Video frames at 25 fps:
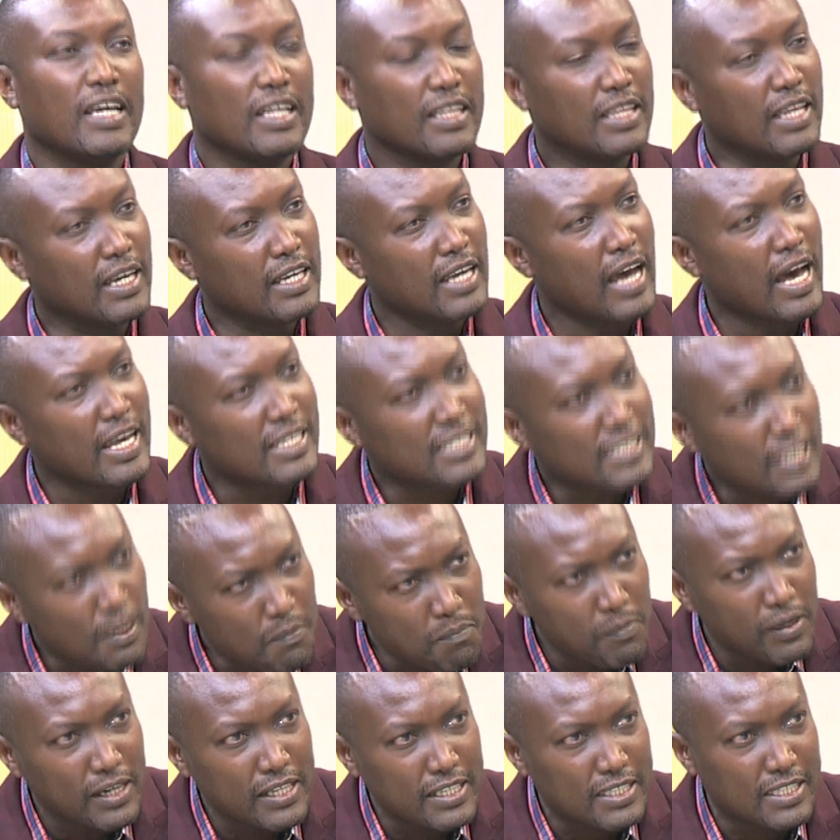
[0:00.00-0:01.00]
The
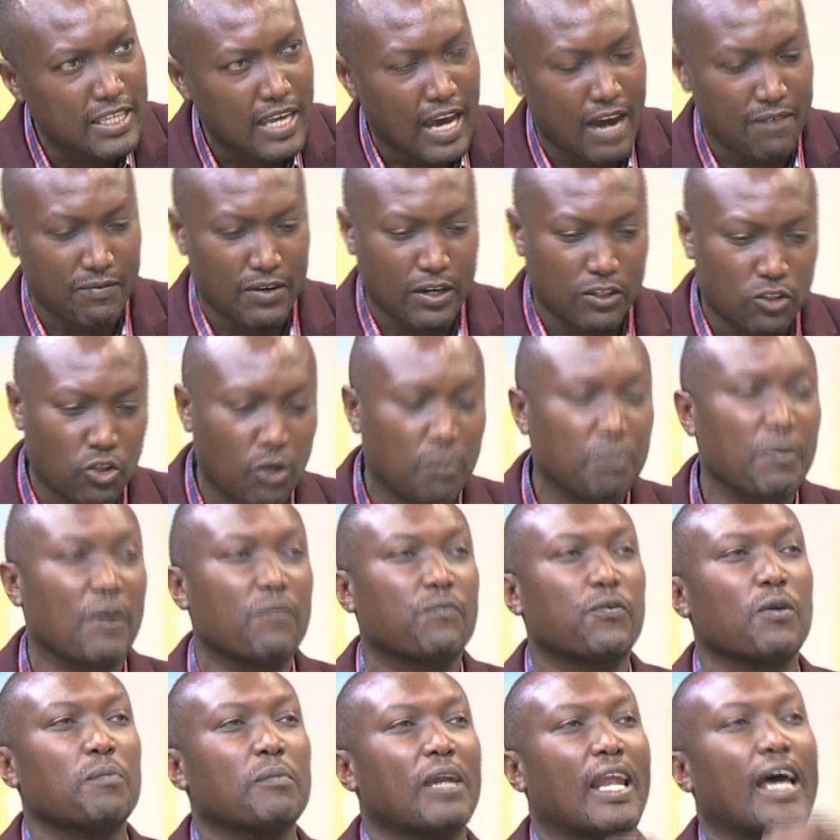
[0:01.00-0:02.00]
assemblies have a
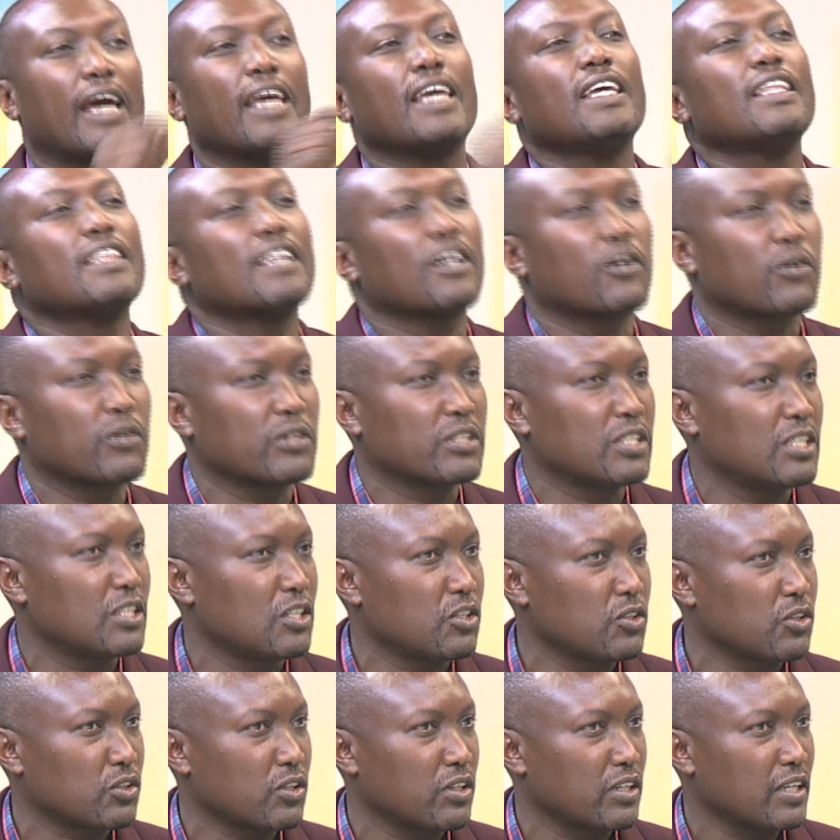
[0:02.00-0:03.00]
top-up formula in the
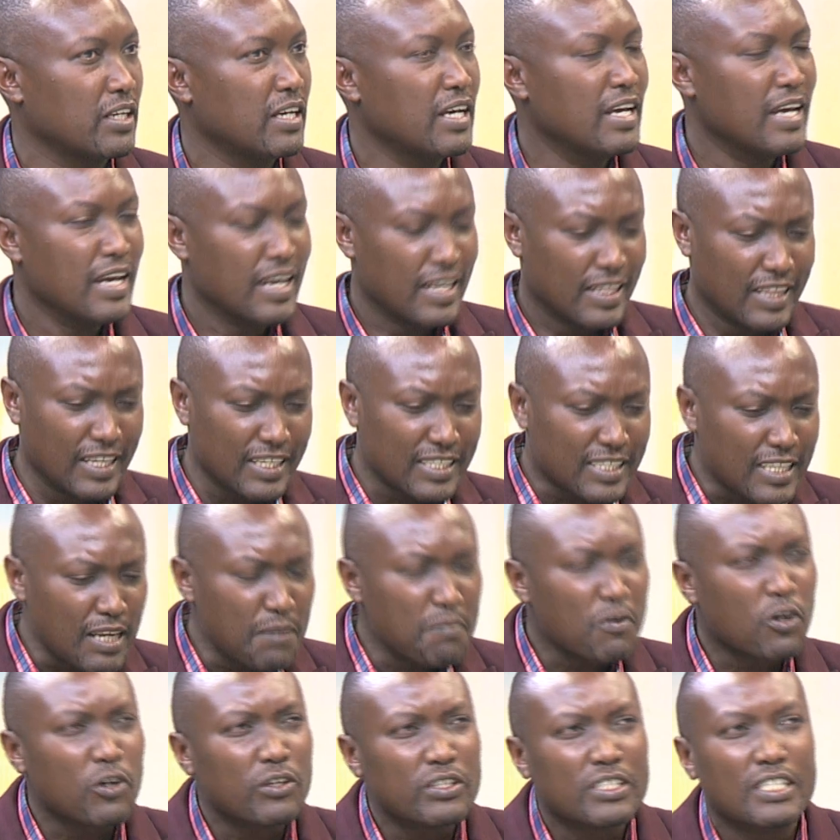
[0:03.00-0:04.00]
Constitution. The
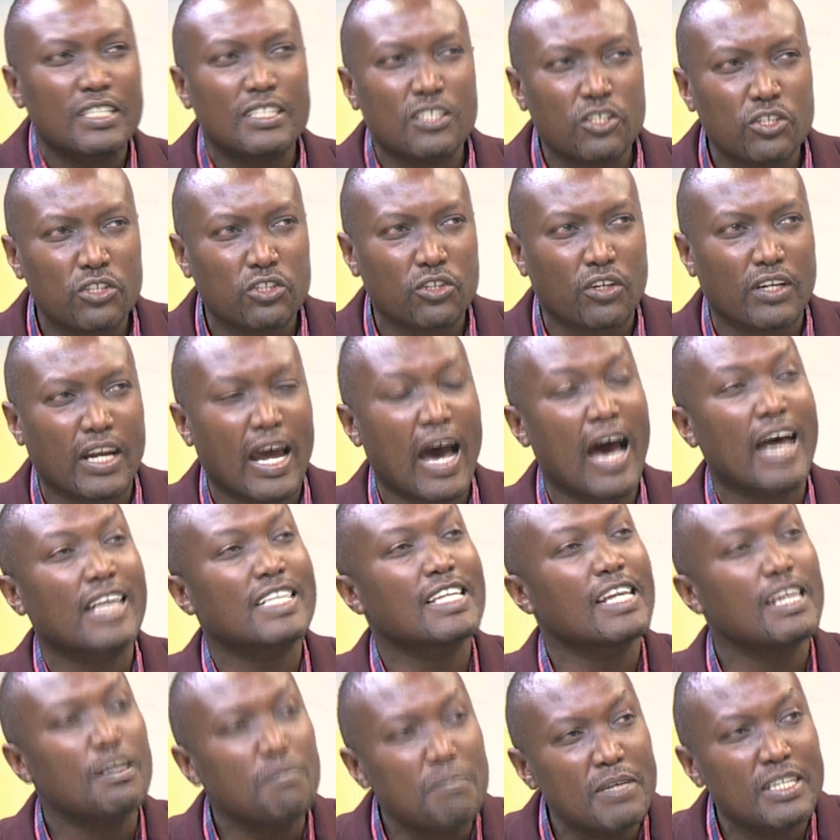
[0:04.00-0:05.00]
same Constitution
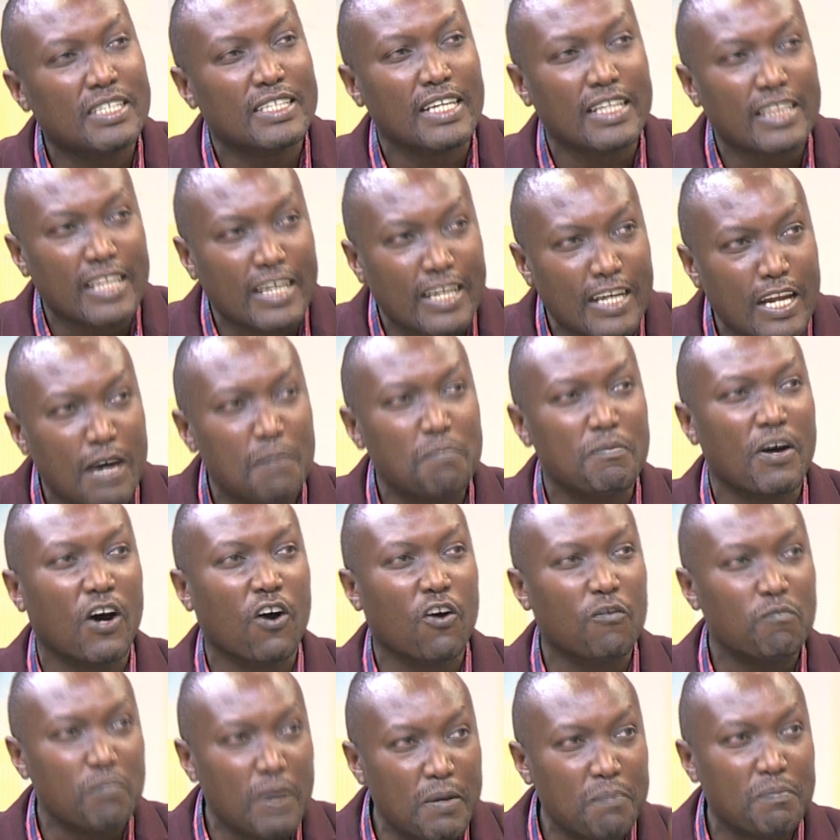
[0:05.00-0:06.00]
has limited the number
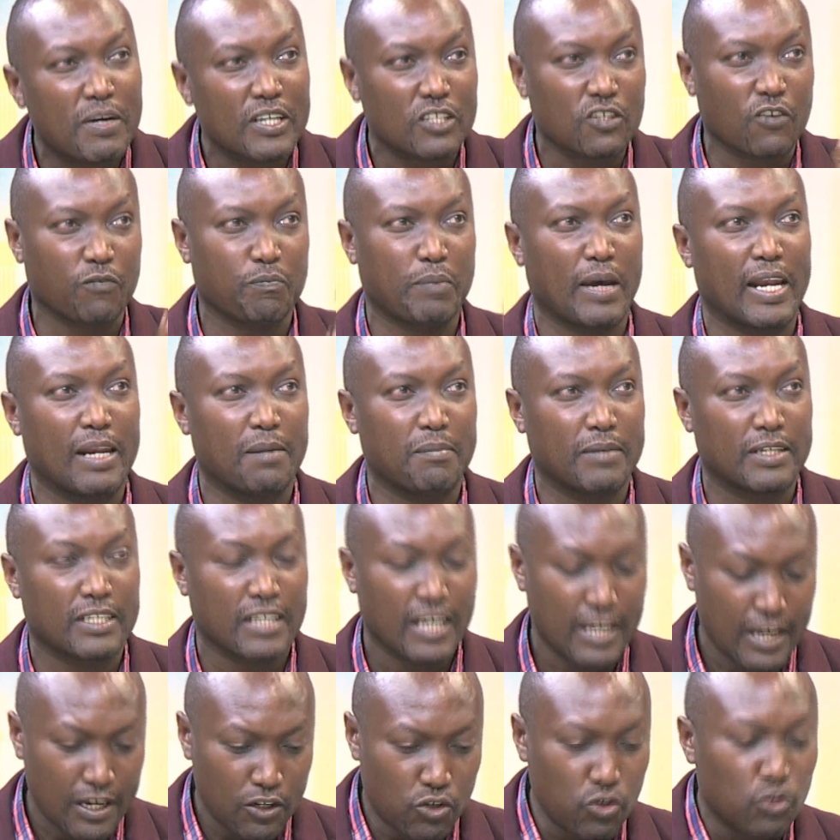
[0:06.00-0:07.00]
of members of parliament
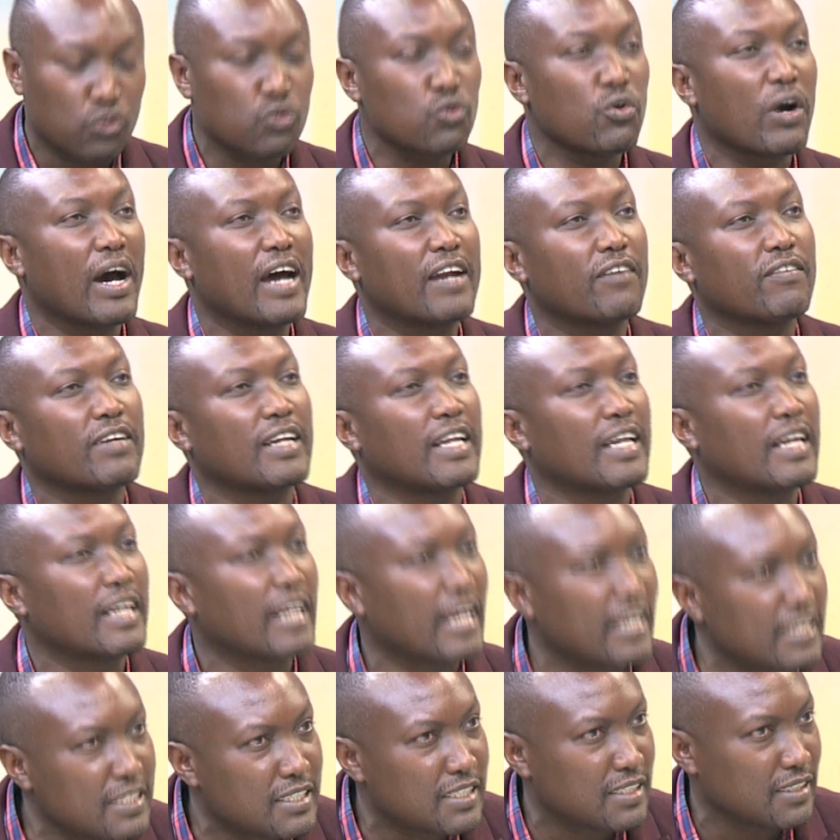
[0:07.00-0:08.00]
to
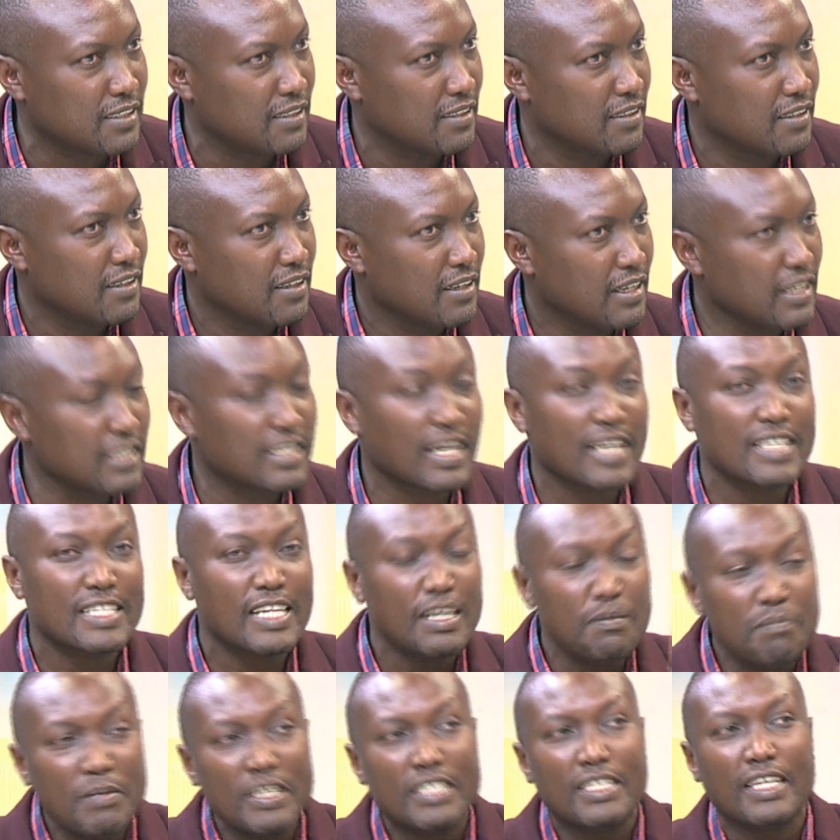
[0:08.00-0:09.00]
290. It has
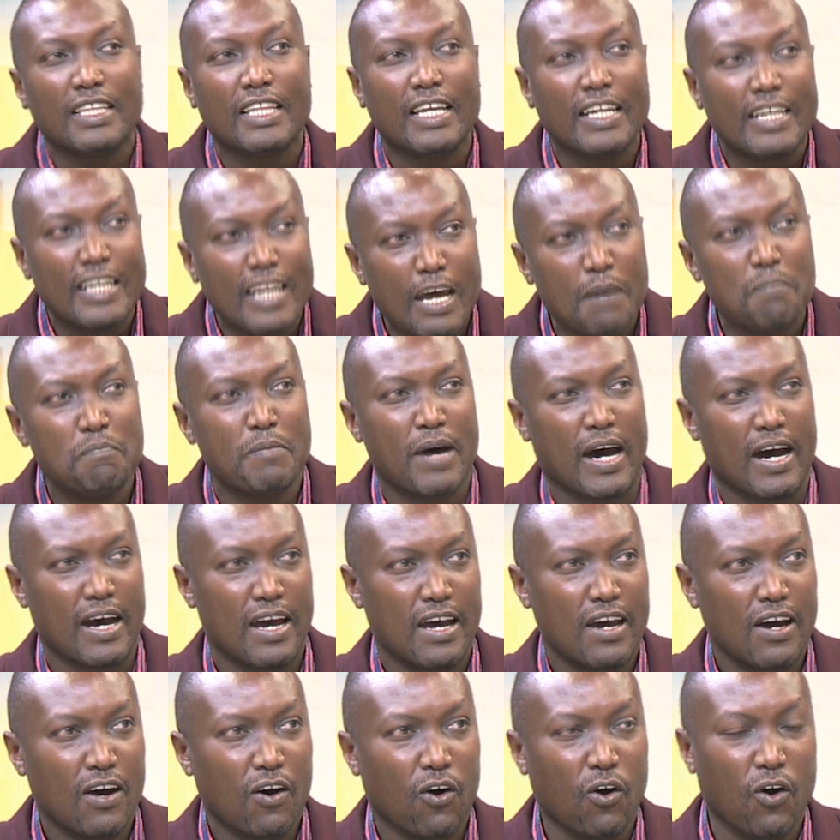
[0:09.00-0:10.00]
limited the number
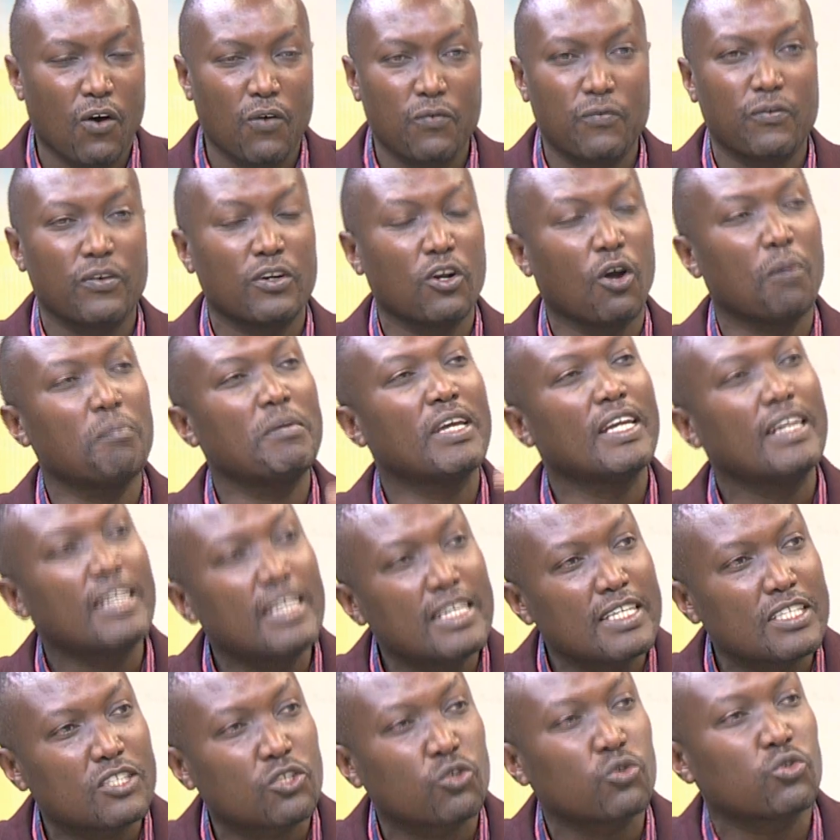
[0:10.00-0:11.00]
of
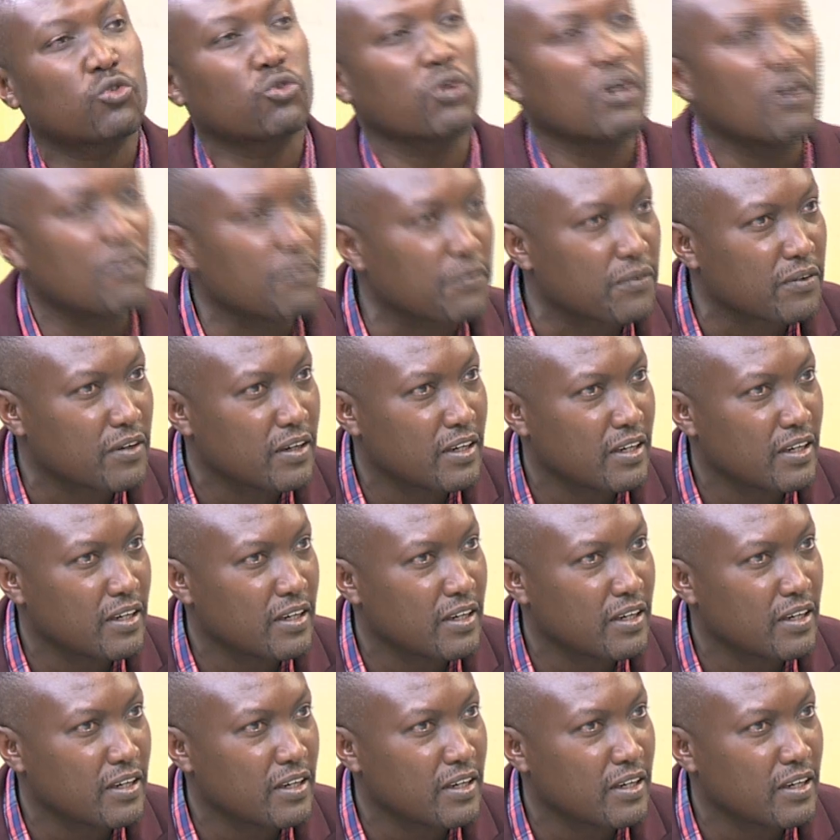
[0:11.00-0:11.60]
nominees to 12.